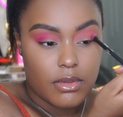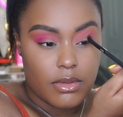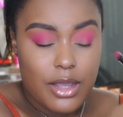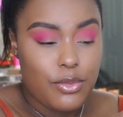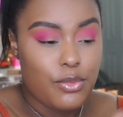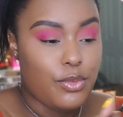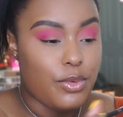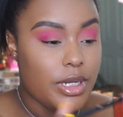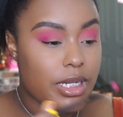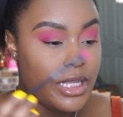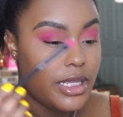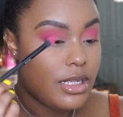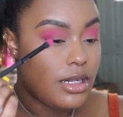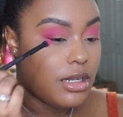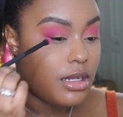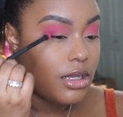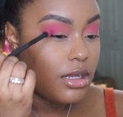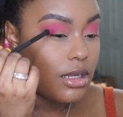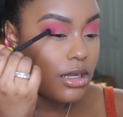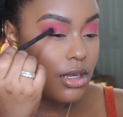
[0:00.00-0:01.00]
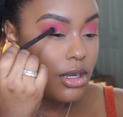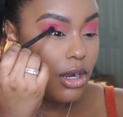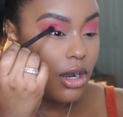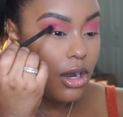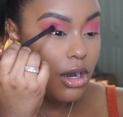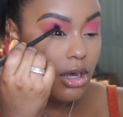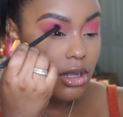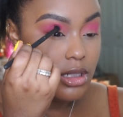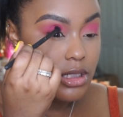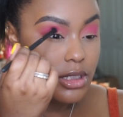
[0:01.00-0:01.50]
I wouldn't
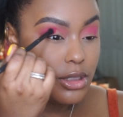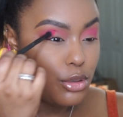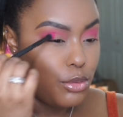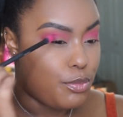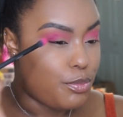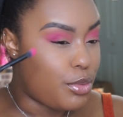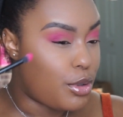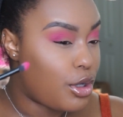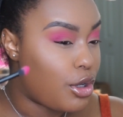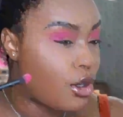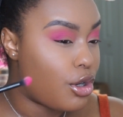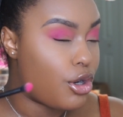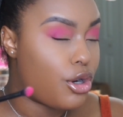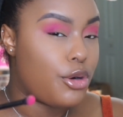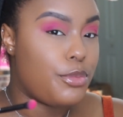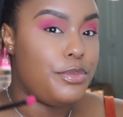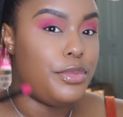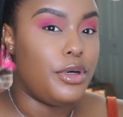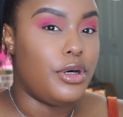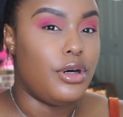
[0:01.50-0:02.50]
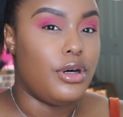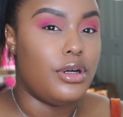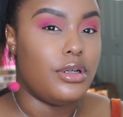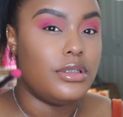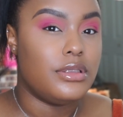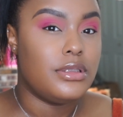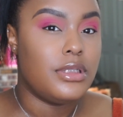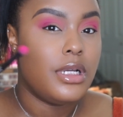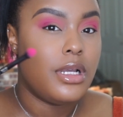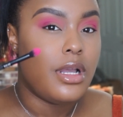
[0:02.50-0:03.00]
call it a
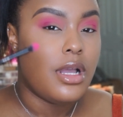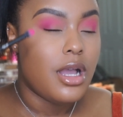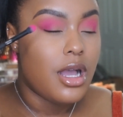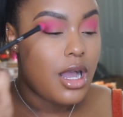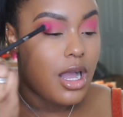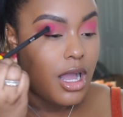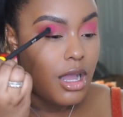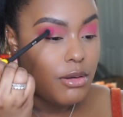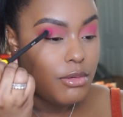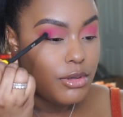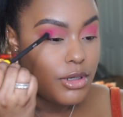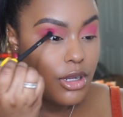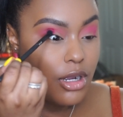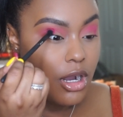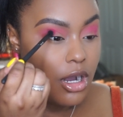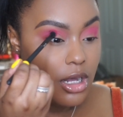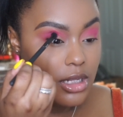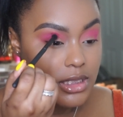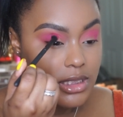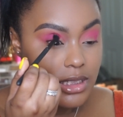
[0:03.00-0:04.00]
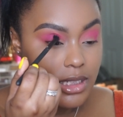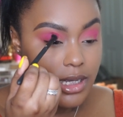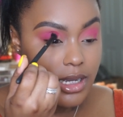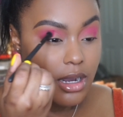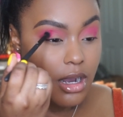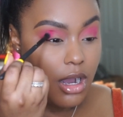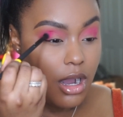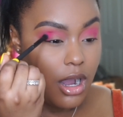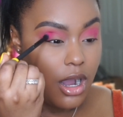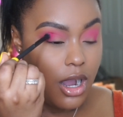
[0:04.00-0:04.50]
purple. I would call it like
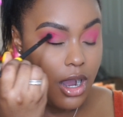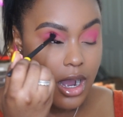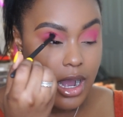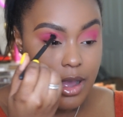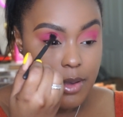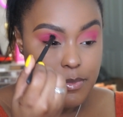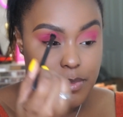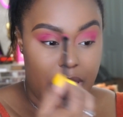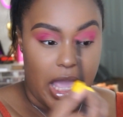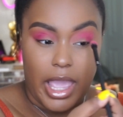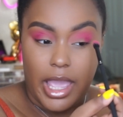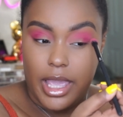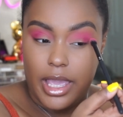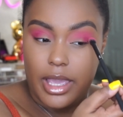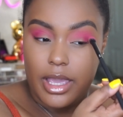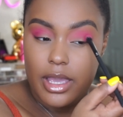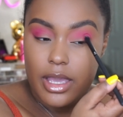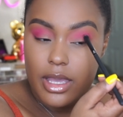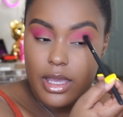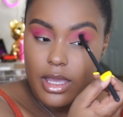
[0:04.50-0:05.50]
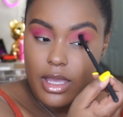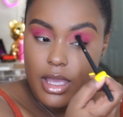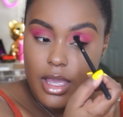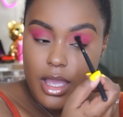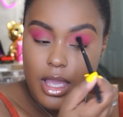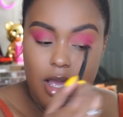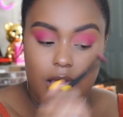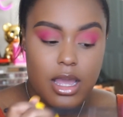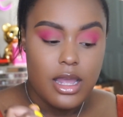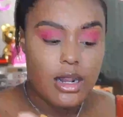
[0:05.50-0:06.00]
a hot pink.
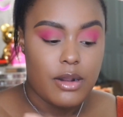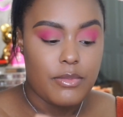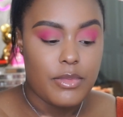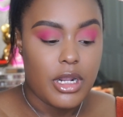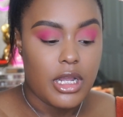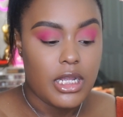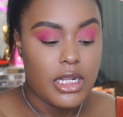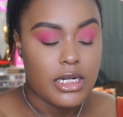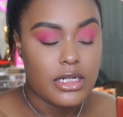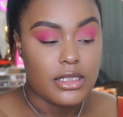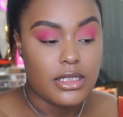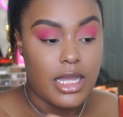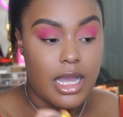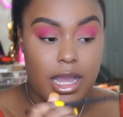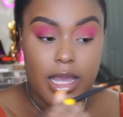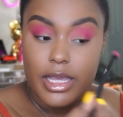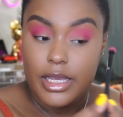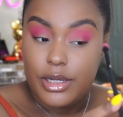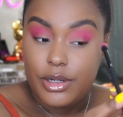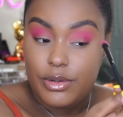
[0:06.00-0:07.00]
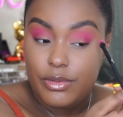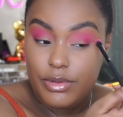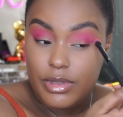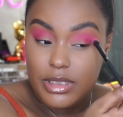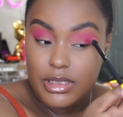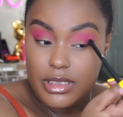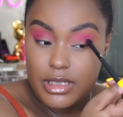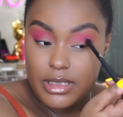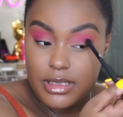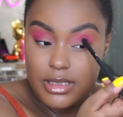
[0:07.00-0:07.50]
And I'm not gonna lie,
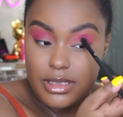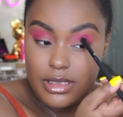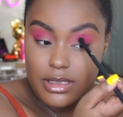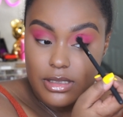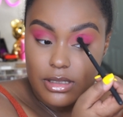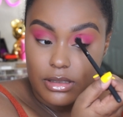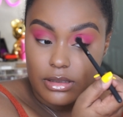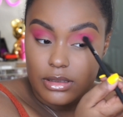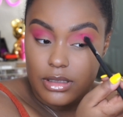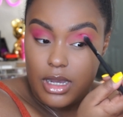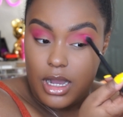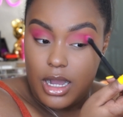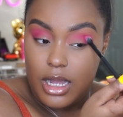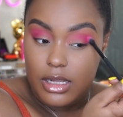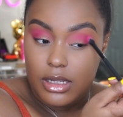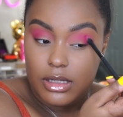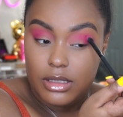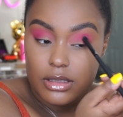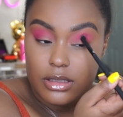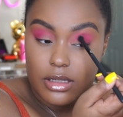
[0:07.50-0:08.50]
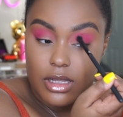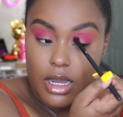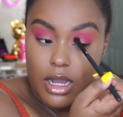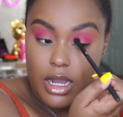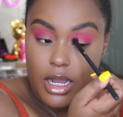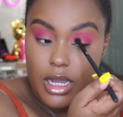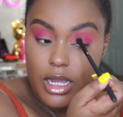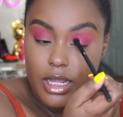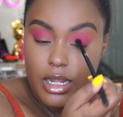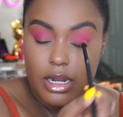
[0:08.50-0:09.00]
Huda does this a lot. A
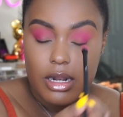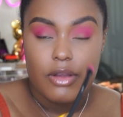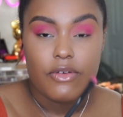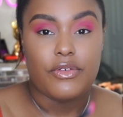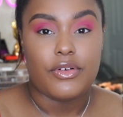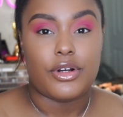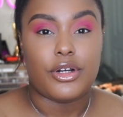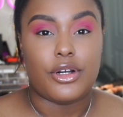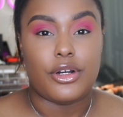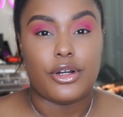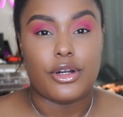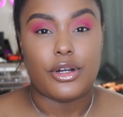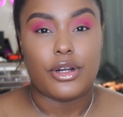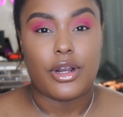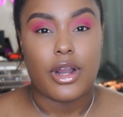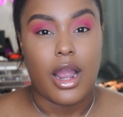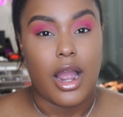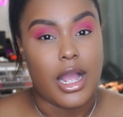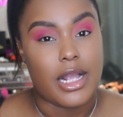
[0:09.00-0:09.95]
lot of her